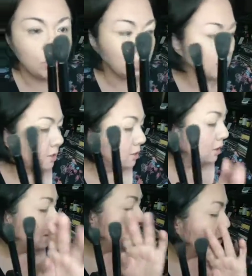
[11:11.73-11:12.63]
They're
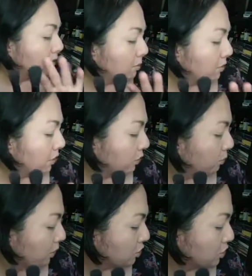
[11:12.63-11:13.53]
really, really great. They're
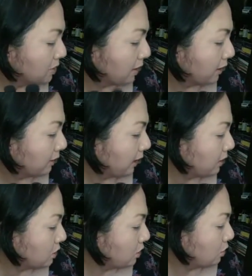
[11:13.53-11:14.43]
great for
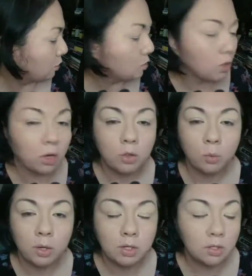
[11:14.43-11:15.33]
blending. I love
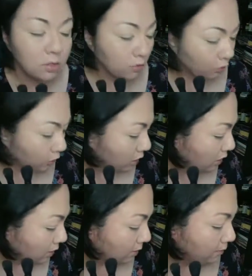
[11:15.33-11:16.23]
these
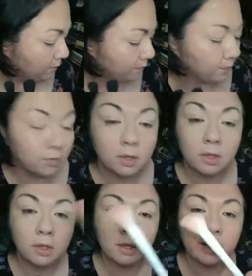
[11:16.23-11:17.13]
brushes.
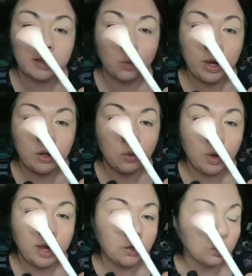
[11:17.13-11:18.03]
Some of the other
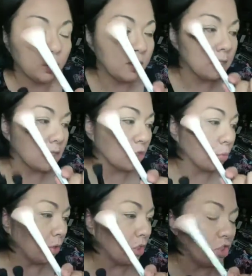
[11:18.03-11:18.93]
brushes that I like to
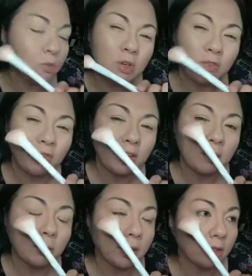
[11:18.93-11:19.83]
use are the
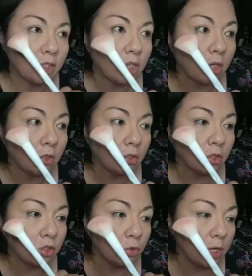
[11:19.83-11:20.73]
ones from